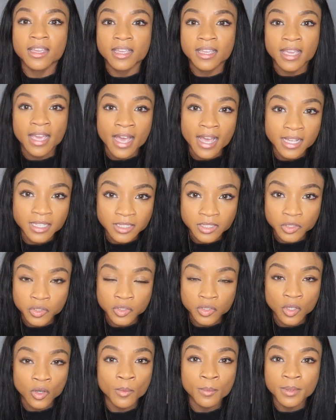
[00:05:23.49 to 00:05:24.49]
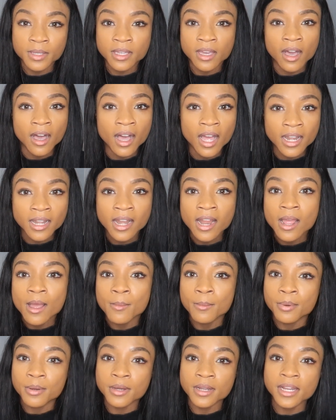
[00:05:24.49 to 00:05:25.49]
Yes, so beyond
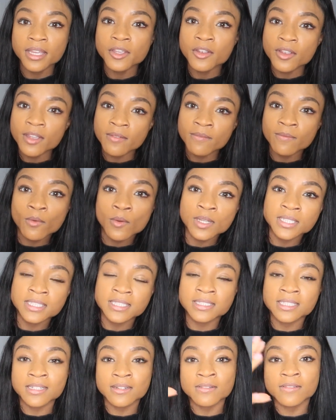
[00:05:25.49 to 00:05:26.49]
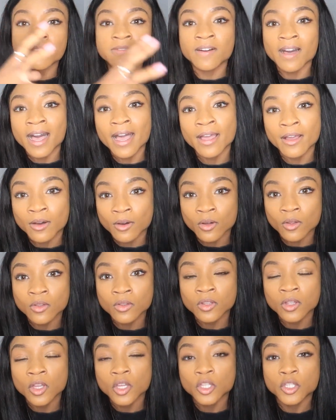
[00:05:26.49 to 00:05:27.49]
putting your invoices in a
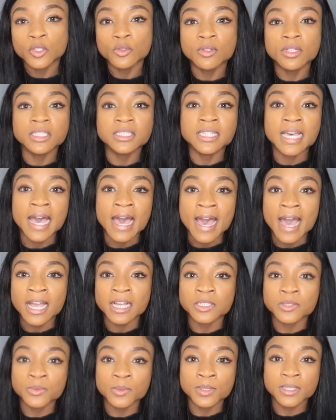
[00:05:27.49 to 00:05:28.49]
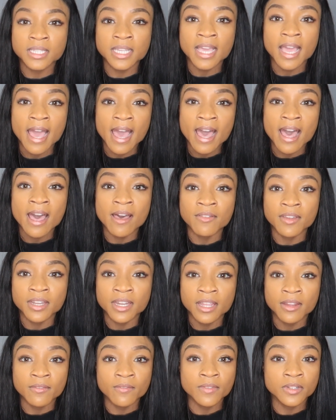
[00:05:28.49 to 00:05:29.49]
file, you need to actually have an
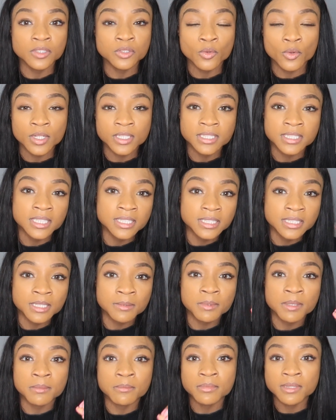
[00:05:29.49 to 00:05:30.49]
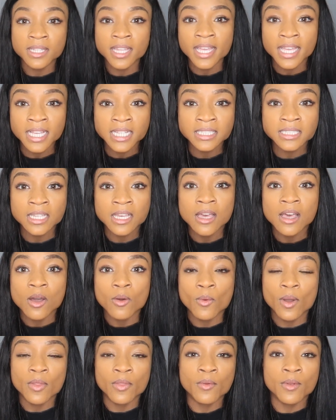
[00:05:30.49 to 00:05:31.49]
inventory system in place,
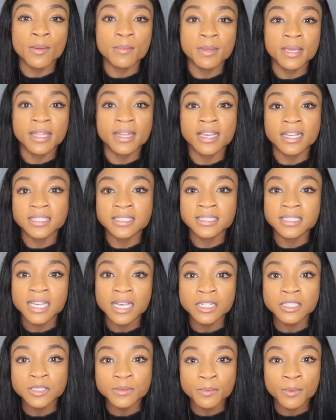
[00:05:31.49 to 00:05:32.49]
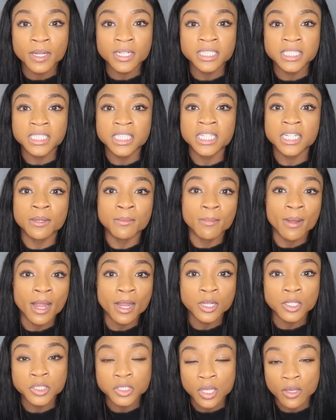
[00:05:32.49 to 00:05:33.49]
whether it be an Excel spreadsheet, a
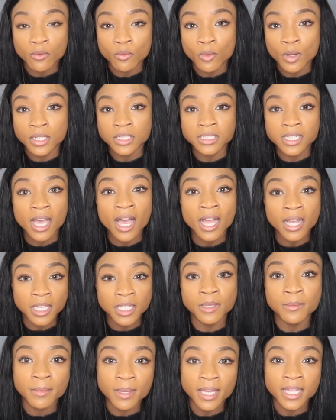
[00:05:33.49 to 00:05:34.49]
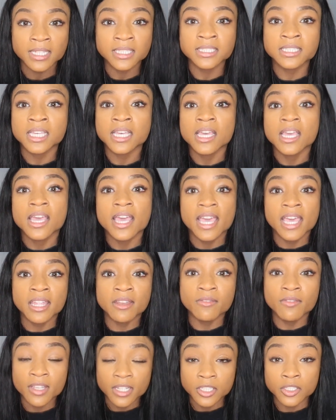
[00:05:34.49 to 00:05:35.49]
Microsoft Word document,
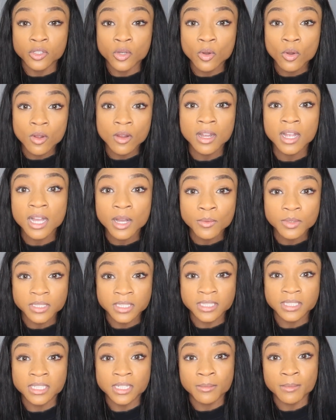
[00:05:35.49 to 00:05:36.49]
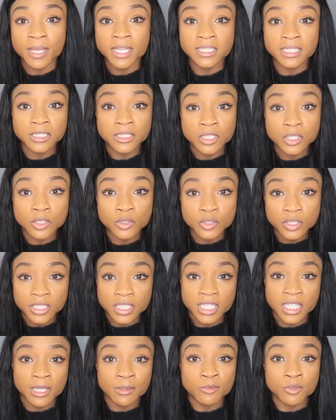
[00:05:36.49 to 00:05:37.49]
Inventora, which is an amazing solution
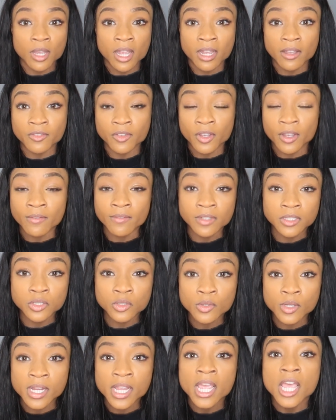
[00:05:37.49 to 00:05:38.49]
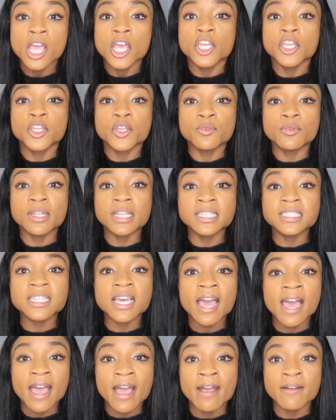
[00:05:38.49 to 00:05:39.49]
to keep track of your inventory. You need
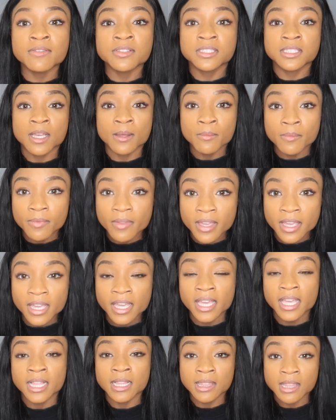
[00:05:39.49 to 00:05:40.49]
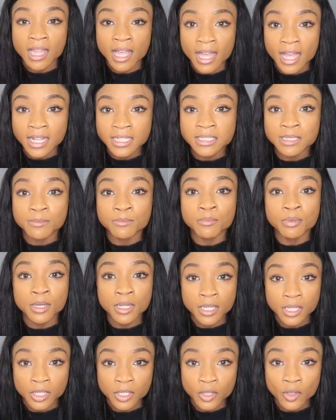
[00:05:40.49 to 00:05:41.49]
to have something in line to
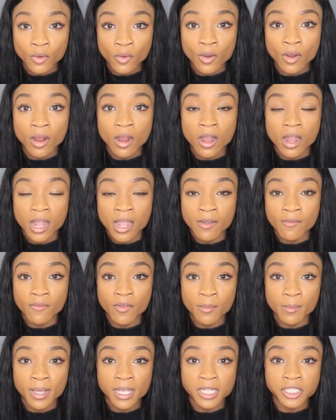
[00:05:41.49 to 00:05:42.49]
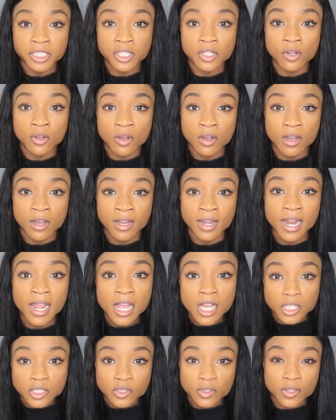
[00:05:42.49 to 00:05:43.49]
put your information on
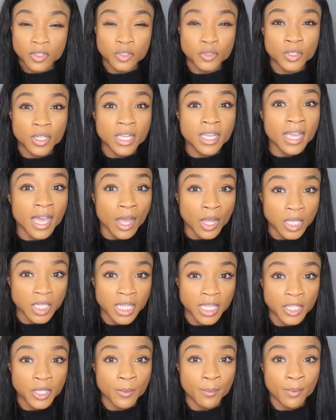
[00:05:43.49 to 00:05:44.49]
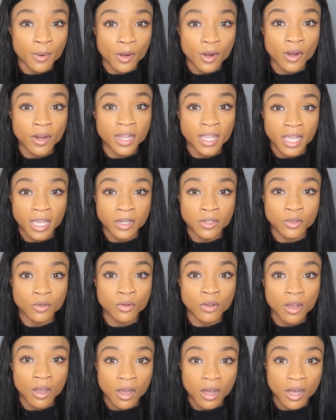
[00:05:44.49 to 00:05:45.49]
so that you can calculate your per candle
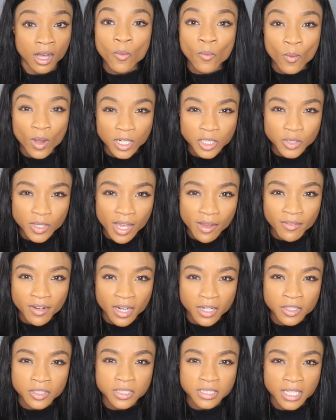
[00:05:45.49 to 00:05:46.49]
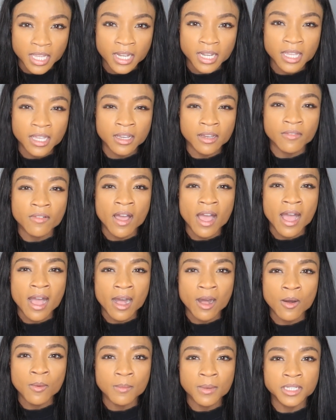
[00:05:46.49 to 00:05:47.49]
cost. Once you have an understanding of
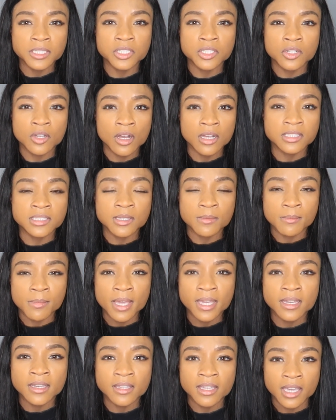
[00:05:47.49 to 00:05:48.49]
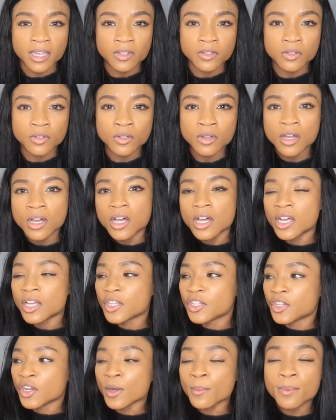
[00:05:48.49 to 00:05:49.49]
how much it costs to make a candle,
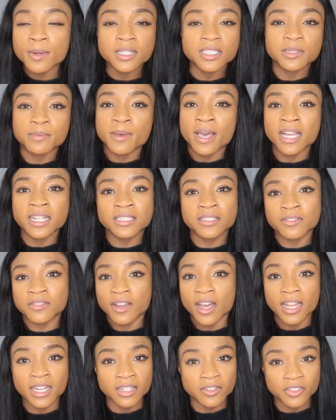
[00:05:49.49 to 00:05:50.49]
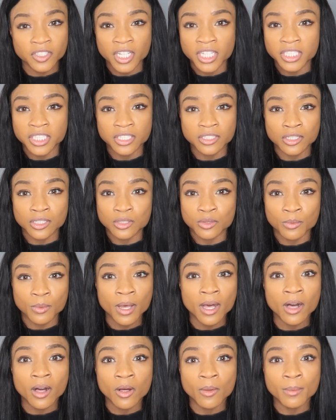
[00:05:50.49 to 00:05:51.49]
your perspective kind of changes as
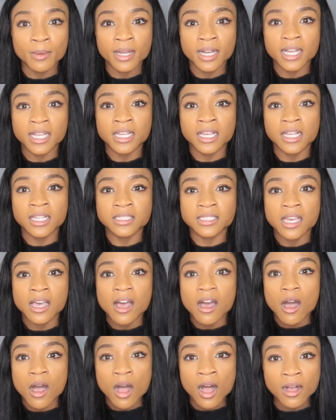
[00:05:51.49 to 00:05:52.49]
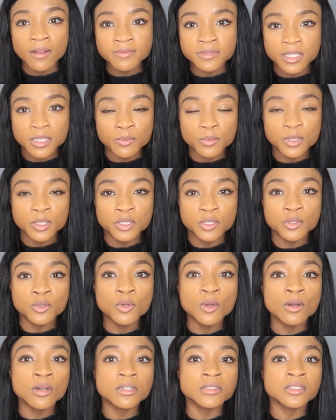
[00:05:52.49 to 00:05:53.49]
well, because often we
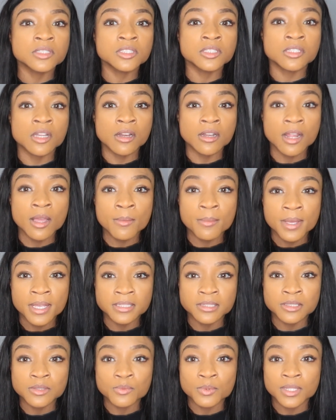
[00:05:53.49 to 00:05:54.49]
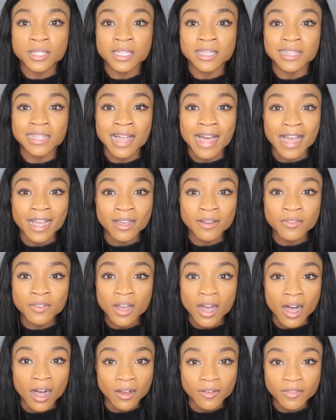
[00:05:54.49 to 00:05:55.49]
do start our business with a lack of
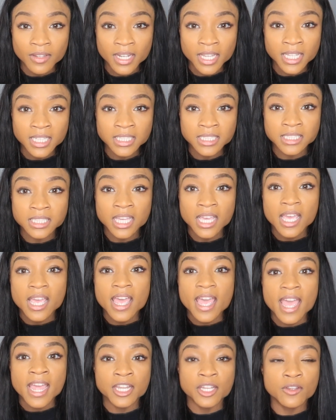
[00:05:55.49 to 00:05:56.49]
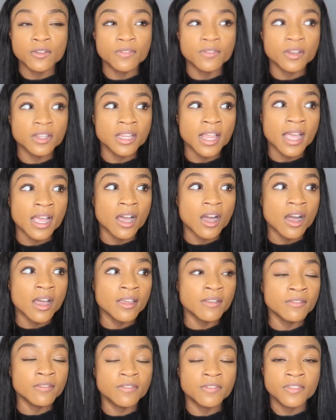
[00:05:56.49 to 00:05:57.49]
confidence and you feel like
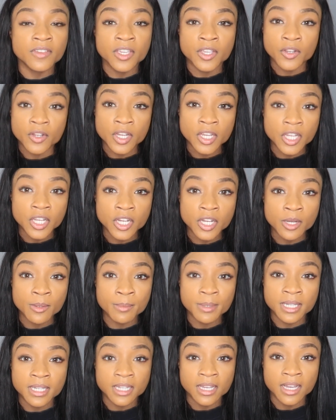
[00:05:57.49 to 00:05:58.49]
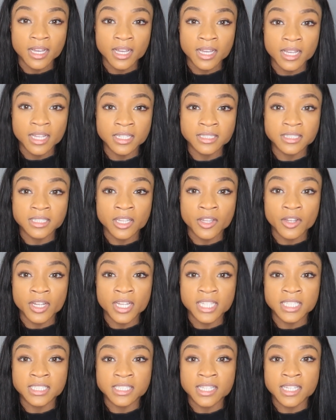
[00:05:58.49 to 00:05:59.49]
inferior because there
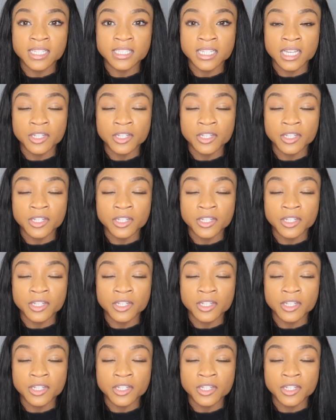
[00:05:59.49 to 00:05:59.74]
is this